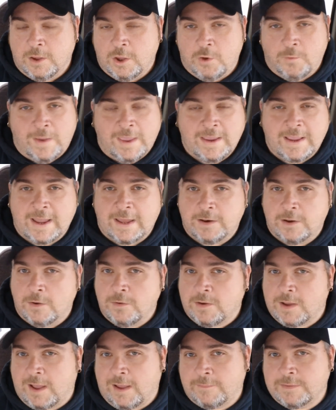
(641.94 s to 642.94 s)
who ain't got
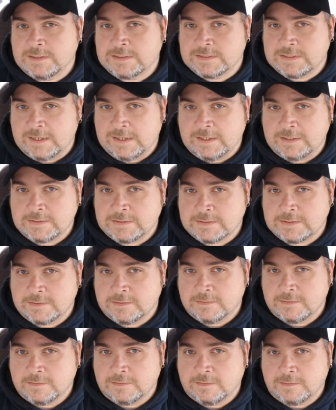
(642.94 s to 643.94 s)
no common sense
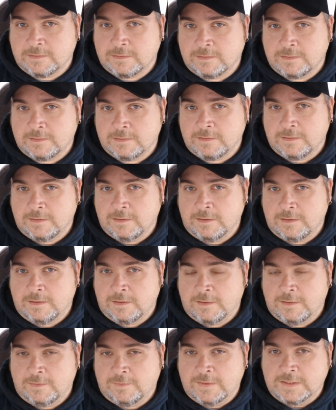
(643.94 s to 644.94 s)

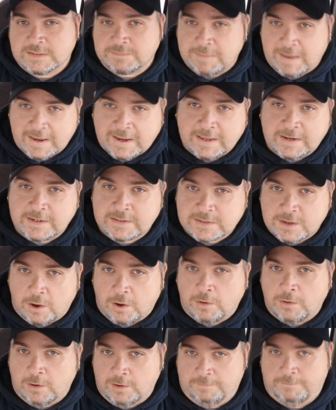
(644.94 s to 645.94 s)
that's making us
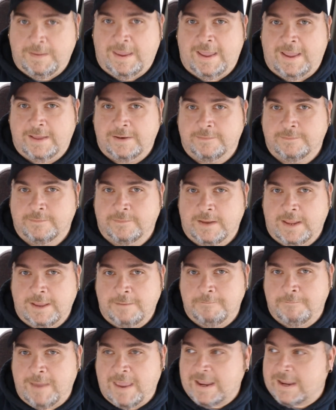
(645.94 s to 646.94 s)
all look bad
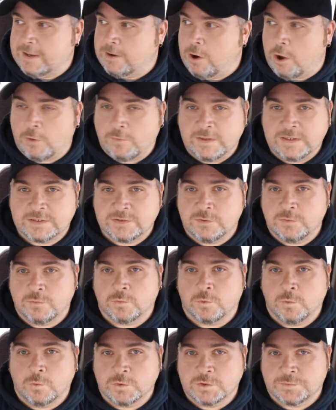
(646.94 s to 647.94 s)
and making all these new
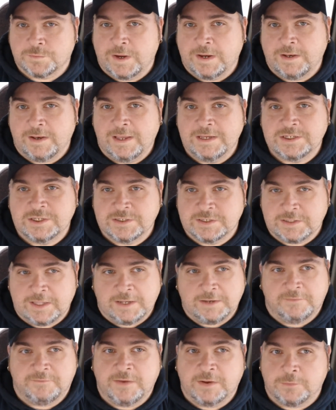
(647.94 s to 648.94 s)
rules and regulations and
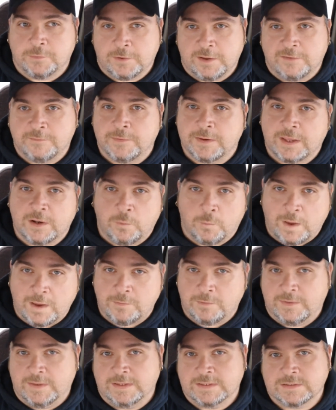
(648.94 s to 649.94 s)
letting the federal government get away
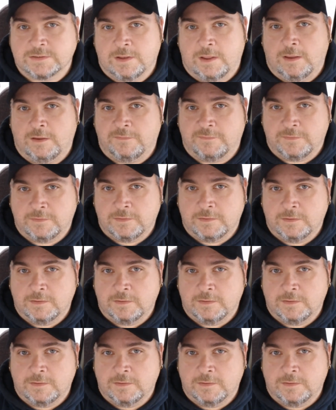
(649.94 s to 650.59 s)
with this stuff.